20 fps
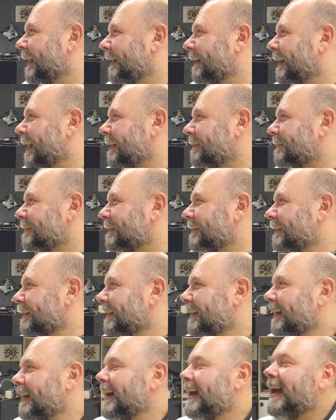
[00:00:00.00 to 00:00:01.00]
that.
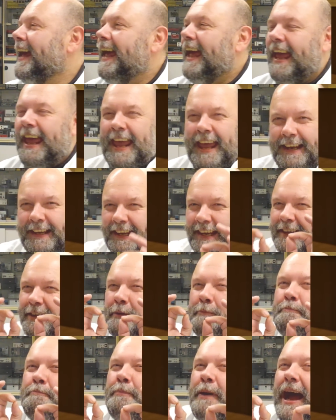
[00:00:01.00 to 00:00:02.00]
And in a
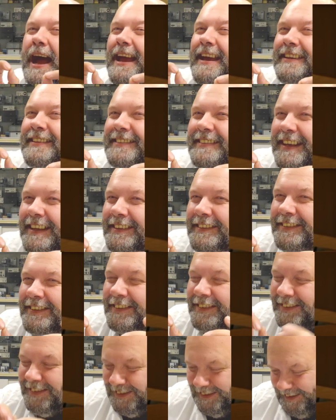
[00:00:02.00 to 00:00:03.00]
by
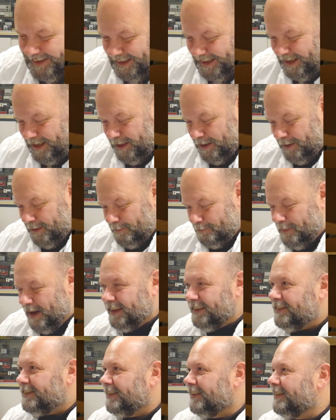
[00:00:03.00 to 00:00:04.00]
sentence, he
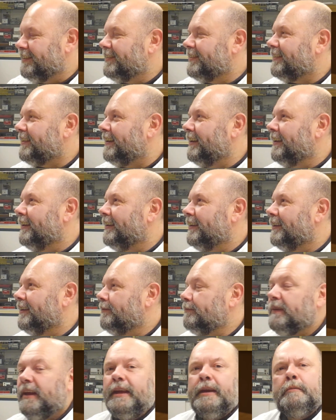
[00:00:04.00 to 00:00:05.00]
mentioned,
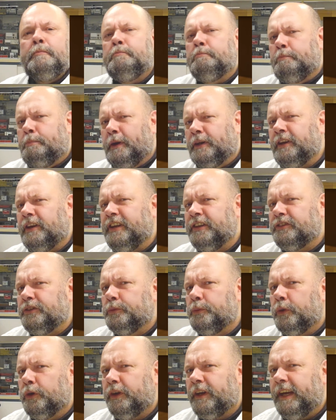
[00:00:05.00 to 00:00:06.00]
but it isn't
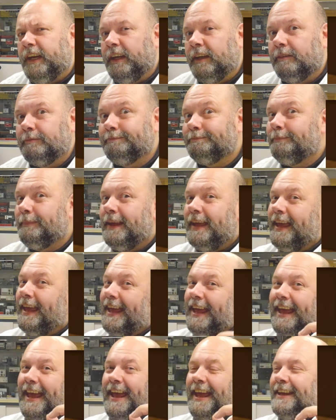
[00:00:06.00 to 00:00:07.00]
working.
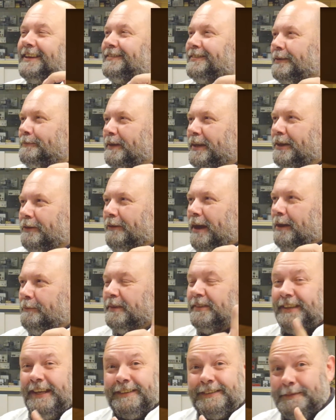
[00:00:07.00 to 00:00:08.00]
And somebody around me
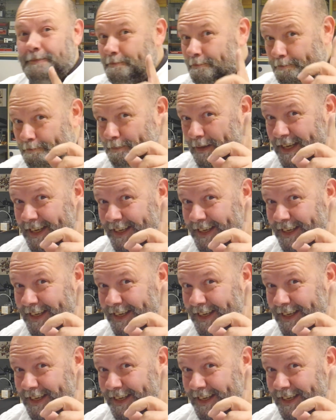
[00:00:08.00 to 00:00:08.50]
says, ping!